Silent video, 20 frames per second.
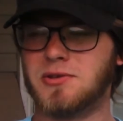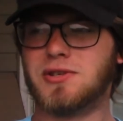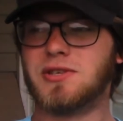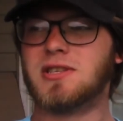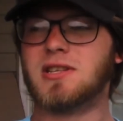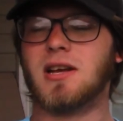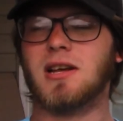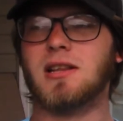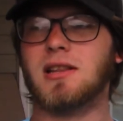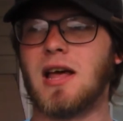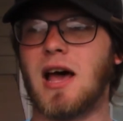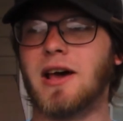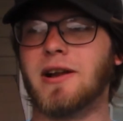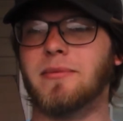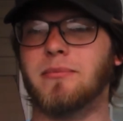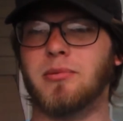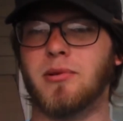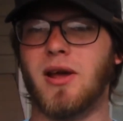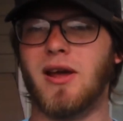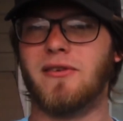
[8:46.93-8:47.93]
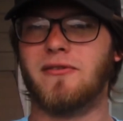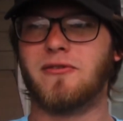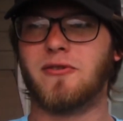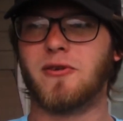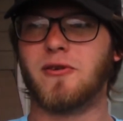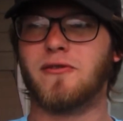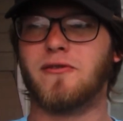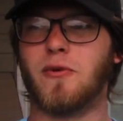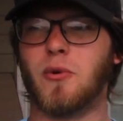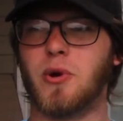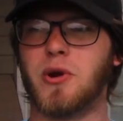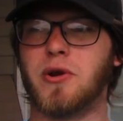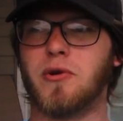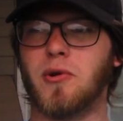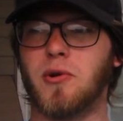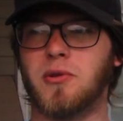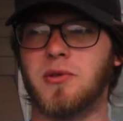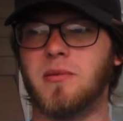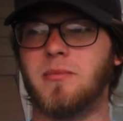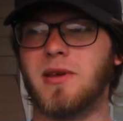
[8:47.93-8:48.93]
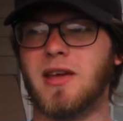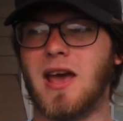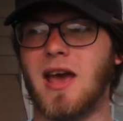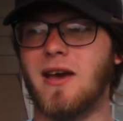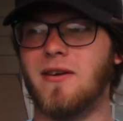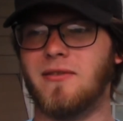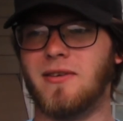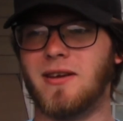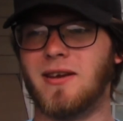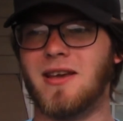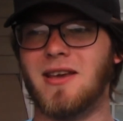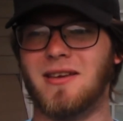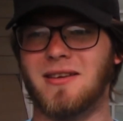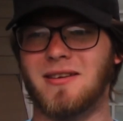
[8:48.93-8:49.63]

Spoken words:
just a lot of blood for a 4-year-old to be having